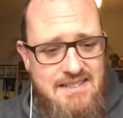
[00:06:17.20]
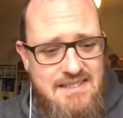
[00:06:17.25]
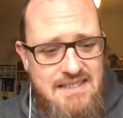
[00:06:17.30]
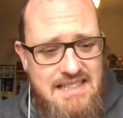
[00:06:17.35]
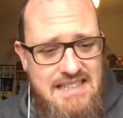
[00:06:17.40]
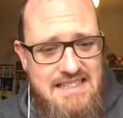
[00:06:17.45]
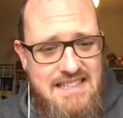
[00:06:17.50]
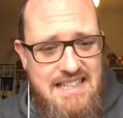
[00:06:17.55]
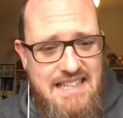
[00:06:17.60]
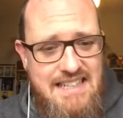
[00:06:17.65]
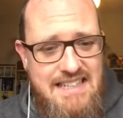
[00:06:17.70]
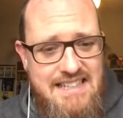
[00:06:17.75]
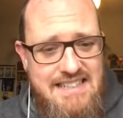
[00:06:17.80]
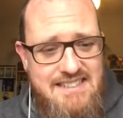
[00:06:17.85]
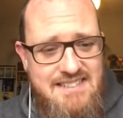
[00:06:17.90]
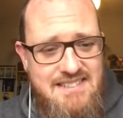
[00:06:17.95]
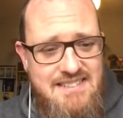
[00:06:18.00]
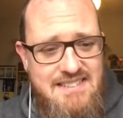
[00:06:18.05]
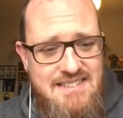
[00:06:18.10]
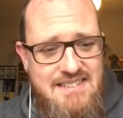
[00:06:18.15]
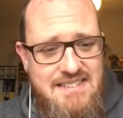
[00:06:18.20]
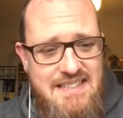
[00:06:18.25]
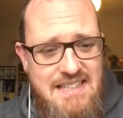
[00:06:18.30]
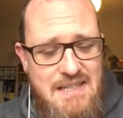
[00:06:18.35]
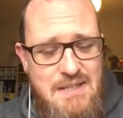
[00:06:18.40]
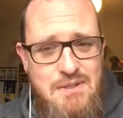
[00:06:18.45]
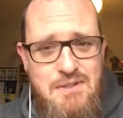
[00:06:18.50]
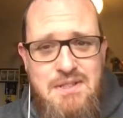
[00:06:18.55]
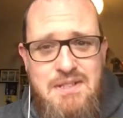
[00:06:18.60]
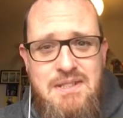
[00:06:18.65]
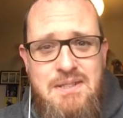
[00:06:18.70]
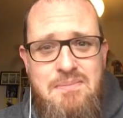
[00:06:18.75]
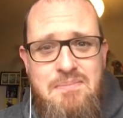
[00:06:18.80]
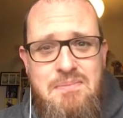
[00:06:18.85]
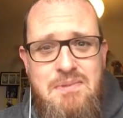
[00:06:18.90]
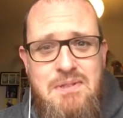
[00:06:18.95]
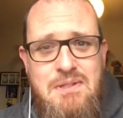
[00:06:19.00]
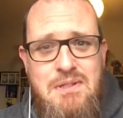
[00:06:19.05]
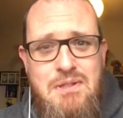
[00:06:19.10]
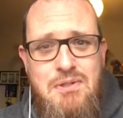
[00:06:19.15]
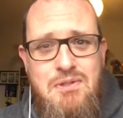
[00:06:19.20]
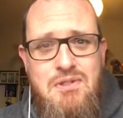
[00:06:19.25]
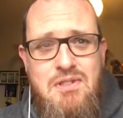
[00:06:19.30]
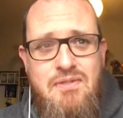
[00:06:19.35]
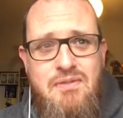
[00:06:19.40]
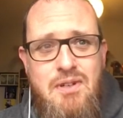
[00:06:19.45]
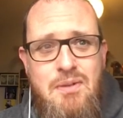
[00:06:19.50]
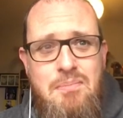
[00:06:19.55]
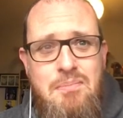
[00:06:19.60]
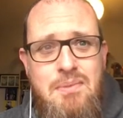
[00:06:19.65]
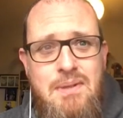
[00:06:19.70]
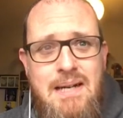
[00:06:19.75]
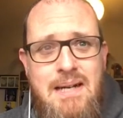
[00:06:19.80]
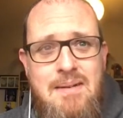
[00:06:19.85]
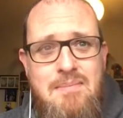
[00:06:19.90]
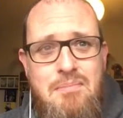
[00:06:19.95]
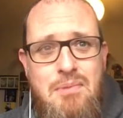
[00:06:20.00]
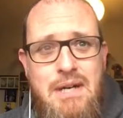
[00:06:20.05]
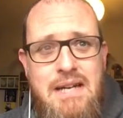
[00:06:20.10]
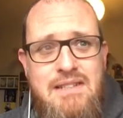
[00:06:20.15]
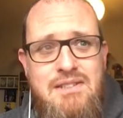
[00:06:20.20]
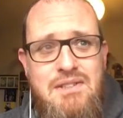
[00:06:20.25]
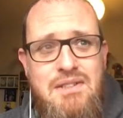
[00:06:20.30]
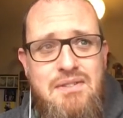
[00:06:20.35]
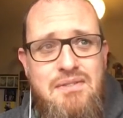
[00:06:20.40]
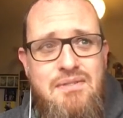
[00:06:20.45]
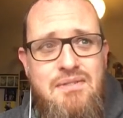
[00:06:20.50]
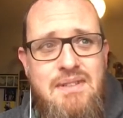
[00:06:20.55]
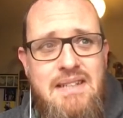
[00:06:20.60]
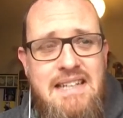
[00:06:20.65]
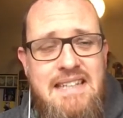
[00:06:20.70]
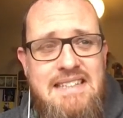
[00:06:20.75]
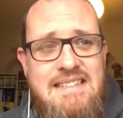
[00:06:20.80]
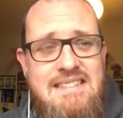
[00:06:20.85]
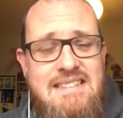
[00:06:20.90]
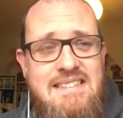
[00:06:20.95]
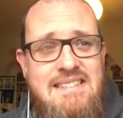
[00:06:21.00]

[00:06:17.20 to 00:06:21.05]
in the 90s, I used to cut stuff up and break stuff, and